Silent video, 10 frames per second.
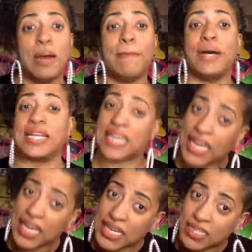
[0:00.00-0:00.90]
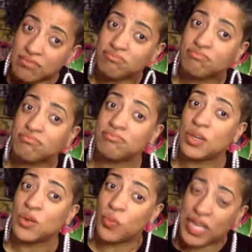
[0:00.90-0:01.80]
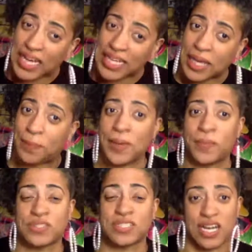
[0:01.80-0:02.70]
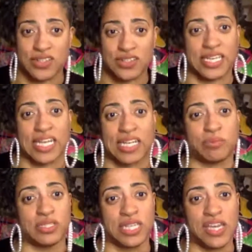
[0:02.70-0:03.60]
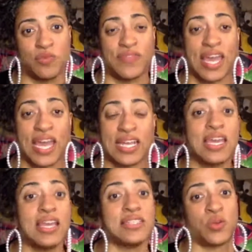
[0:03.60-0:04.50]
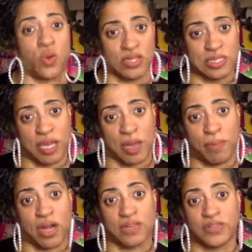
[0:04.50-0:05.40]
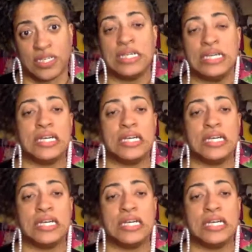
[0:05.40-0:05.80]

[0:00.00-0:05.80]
But again, we got to get people to understand and believe what that is in order to be a part of a